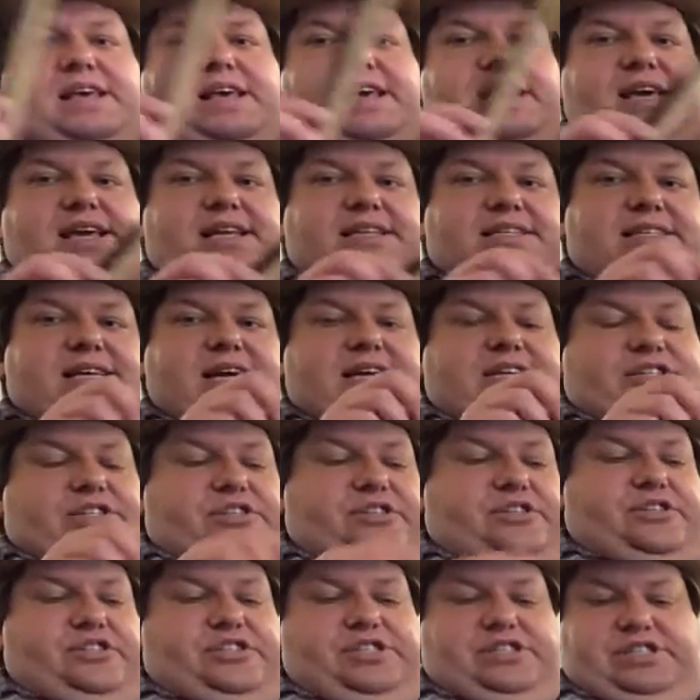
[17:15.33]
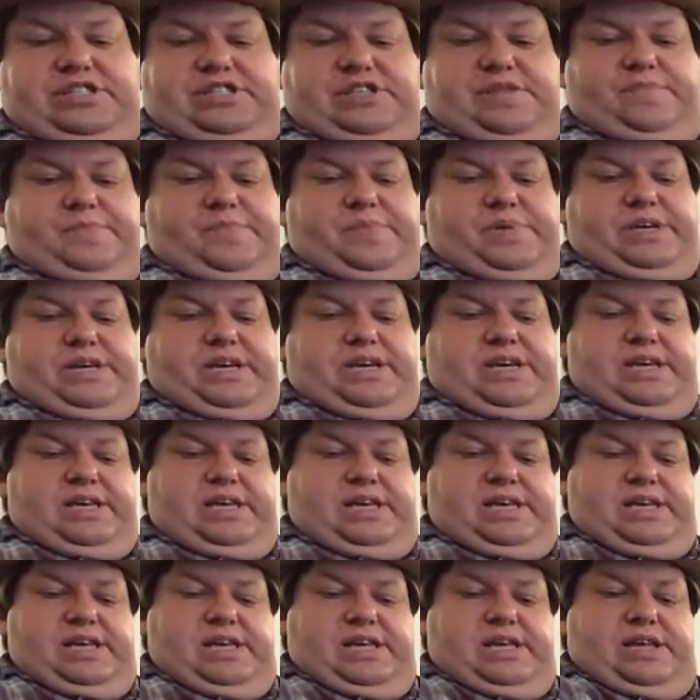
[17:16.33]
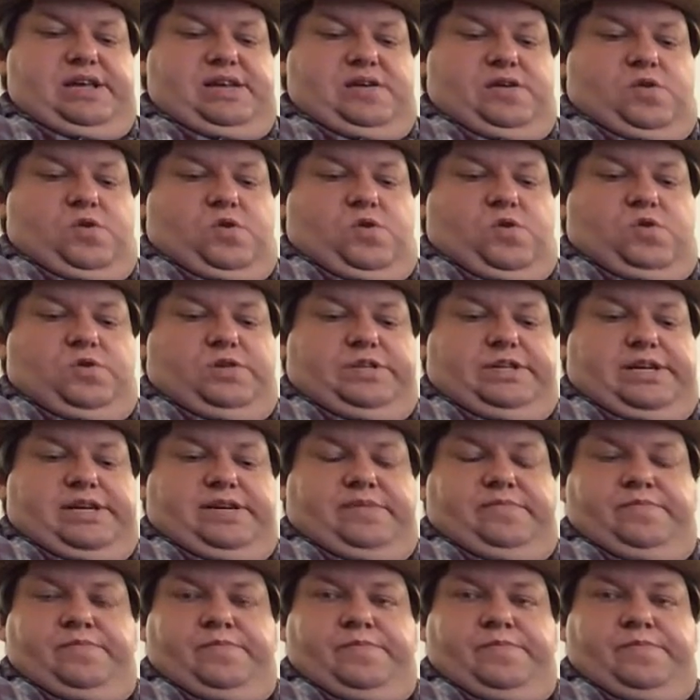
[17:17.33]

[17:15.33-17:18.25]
is that you're just simply holding